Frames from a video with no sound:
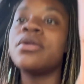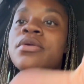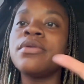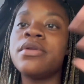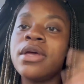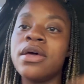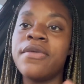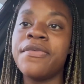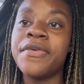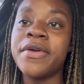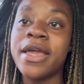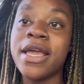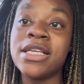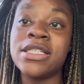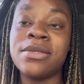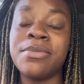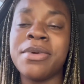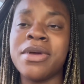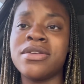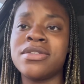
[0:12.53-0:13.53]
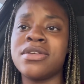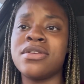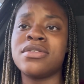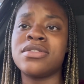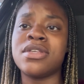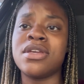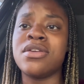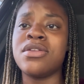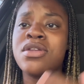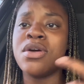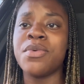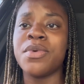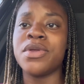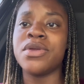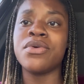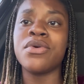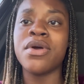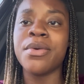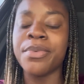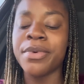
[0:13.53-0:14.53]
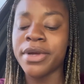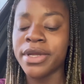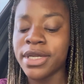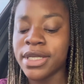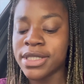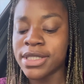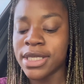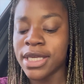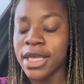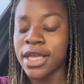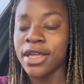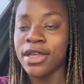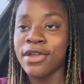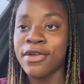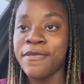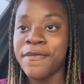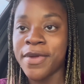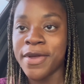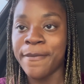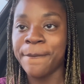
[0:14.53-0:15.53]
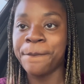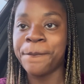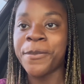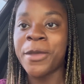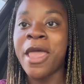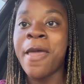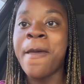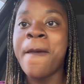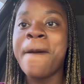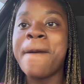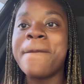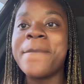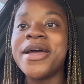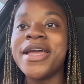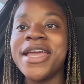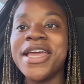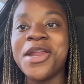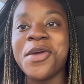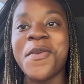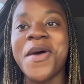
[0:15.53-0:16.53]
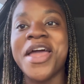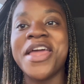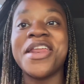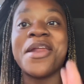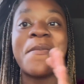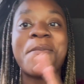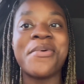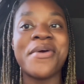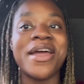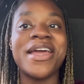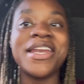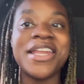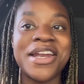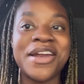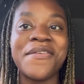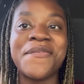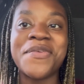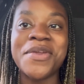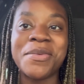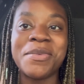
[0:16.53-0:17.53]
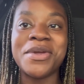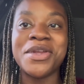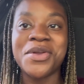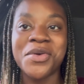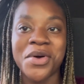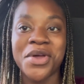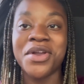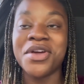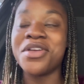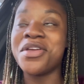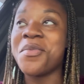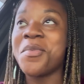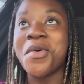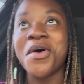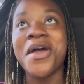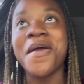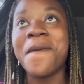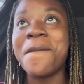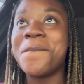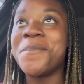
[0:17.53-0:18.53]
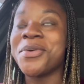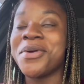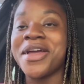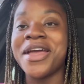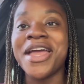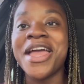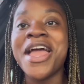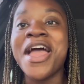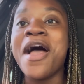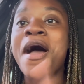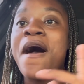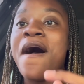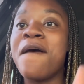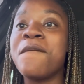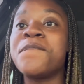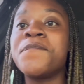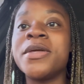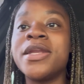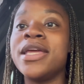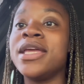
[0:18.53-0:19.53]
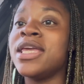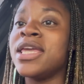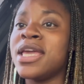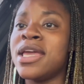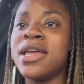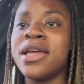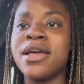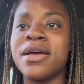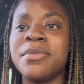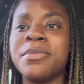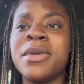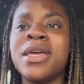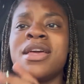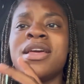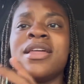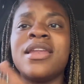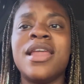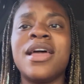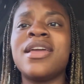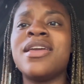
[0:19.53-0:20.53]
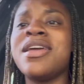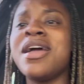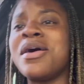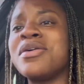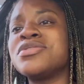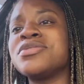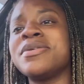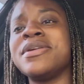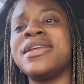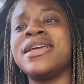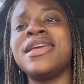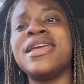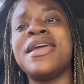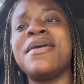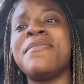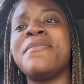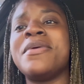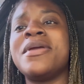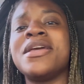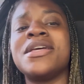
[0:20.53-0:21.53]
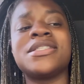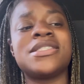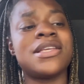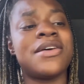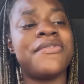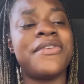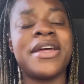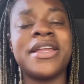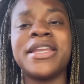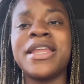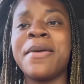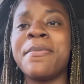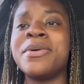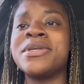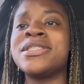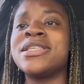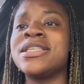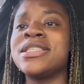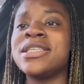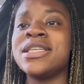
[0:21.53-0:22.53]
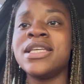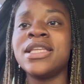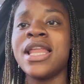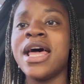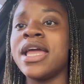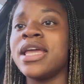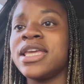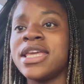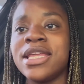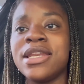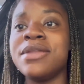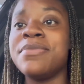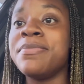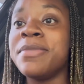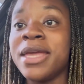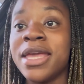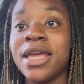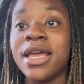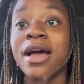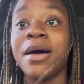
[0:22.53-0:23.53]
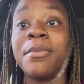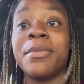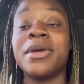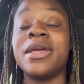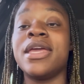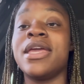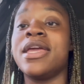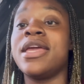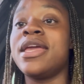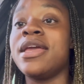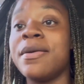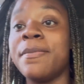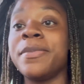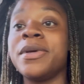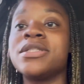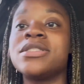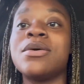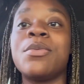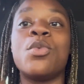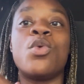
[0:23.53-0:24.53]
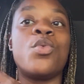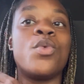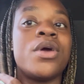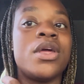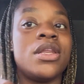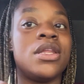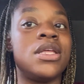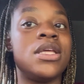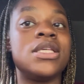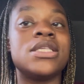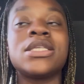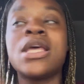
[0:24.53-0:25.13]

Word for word: on notification bells on so you know when you girl bring this heat, you feel me? But anyway, the prank that I'm finna be doing on your boy, Brent, I'm finna get him. Like, he always wanna get me and stuff like that, but since he like getting me, I'm gonna get him because I'm gonna win these